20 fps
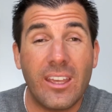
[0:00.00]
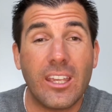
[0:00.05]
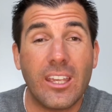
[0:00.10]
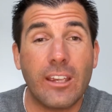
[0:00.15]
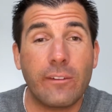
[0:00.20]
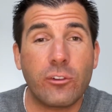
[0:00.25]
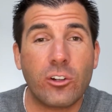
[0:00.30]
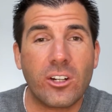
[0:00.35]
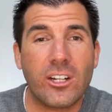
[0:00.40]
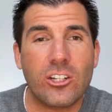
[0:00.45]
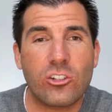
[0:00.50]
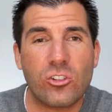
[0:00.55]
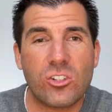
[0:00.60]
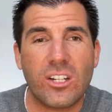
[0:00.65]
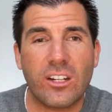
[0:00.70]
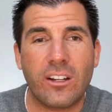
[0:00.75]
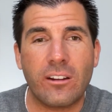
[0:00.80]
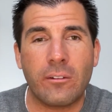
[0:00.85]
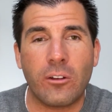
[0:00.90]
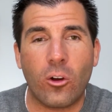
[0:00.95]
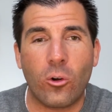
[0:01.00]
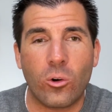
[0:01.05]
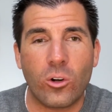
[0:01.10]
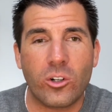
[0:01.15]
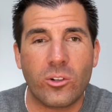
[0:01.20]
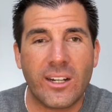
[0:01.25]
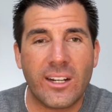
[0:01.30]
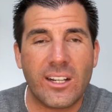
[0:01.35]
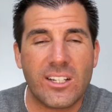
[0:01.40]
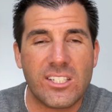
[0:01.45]
if you're interested in
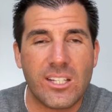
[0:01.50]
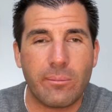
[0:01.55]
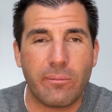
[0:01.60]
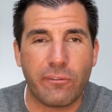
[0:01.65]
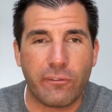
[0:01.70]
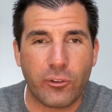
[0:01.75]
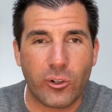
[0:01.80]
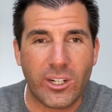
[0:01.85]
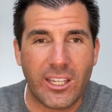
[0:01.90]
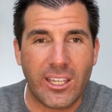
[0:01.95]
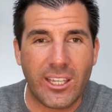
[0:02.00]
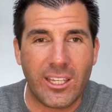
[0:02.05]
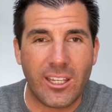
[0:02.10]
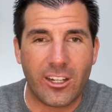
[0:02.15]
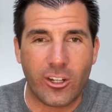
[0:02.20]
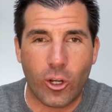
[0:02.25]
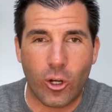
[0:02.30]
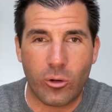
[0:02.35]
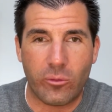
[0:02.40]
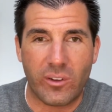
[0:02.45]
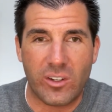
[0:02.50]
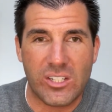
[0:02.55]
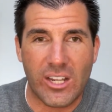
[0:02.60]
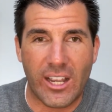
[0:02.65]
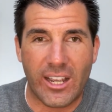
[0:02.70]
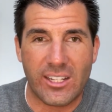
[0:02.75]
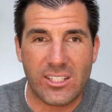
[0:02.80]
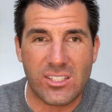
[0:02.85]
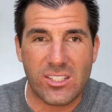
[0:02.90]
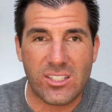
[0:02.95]
ordering some free COVID
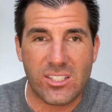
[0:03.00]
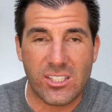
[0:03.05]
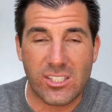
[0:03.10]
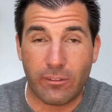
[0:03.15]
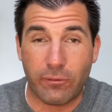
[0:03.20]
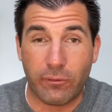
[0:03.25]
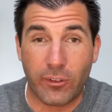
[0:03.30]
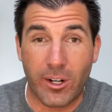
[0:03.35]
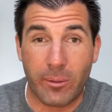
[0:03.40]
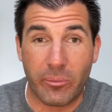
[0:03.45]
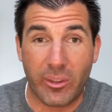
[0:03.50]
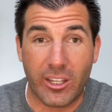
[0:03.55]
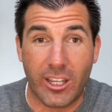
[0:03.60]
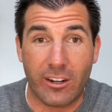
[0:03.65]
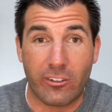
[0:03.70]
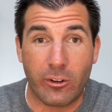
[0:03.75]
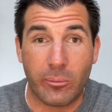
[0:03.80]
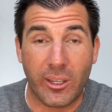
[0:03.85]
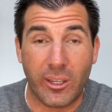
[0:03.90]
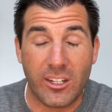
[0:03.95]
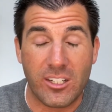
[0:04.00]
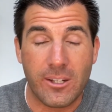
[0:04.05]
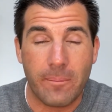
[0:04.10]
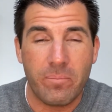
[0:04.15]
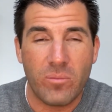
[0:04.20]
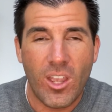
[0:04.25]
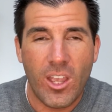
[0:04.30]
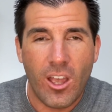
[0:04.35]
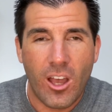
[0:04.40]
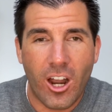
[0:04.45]
tests from the government.
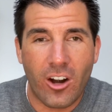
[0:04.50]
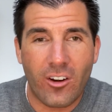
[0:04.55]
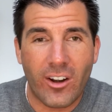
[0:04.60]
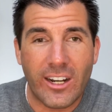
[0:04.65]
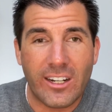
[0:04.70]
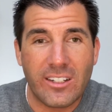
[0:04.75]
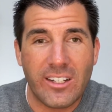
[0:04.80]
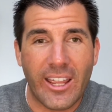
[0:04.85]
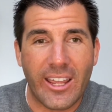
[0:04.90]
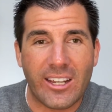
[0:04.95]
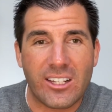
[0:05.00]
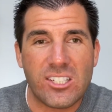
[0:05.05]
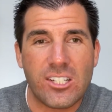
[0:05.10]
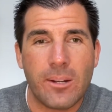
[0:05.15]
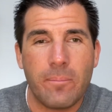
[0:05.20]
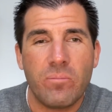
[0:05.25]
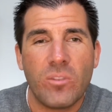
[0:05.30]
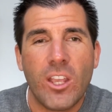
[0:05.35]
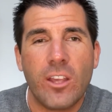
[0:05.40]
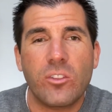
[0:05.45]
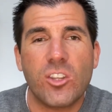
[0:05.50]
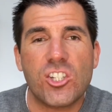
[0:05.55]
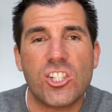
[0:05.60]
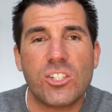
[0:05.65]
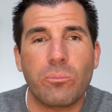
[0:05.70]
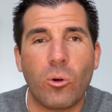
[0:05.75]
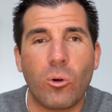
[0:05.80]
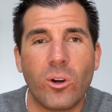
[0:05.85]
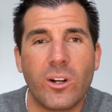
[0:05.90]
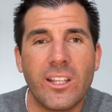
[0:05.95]
All right, next. This
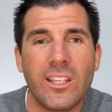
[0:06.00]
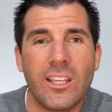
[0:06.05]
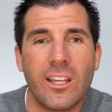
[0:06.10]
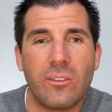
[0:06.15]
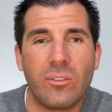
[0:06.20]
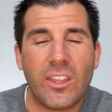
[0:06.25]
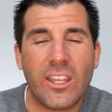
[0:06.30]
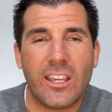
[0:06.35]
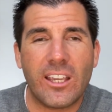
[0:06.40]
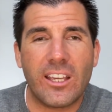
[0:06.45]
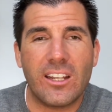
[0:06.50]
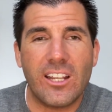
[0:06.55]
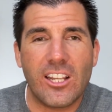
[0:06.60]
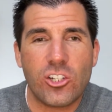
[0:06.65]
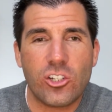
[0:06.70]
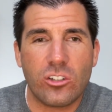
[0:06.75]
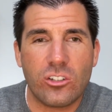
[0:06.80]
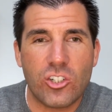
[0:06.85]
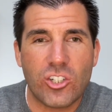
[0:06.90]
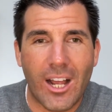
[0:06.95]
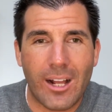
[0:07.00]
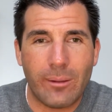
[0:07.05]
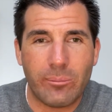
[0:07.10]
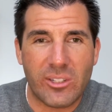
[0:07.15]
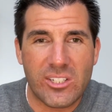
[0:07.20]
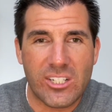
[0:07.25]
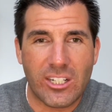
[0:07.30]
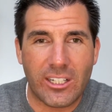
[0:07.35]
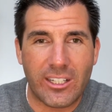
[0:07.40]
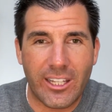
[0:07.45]
morning, the initial
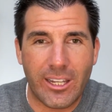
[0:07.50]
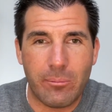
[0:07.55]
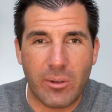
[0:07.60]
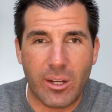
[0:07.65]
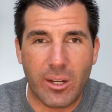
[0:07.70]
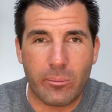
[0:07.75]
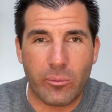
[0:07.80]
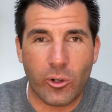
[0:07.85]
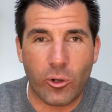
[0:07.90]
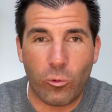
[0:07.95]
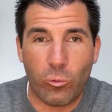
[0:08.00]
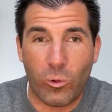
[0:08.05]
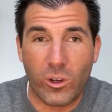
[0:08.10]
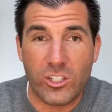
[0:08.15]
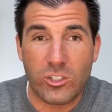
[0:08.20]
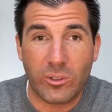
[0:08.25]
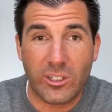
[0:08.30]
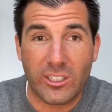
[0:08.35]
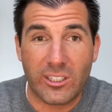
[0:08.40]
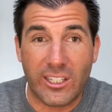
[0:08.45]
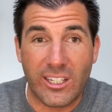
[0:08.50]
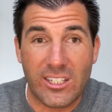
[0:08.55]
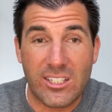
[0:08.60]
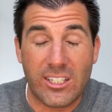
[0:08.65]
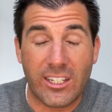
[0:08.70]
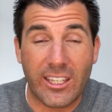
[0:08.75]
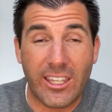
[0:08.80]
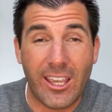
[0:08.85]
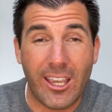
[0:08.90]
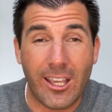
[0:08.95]
jobless claim number was released
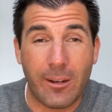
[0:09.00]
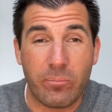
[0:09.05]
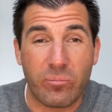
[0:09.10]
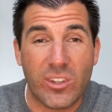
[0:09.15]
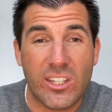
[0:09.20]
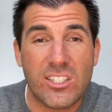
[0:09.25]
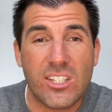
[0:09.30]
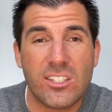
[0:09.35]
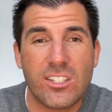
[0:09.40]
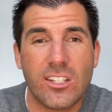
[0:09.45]
again. This is a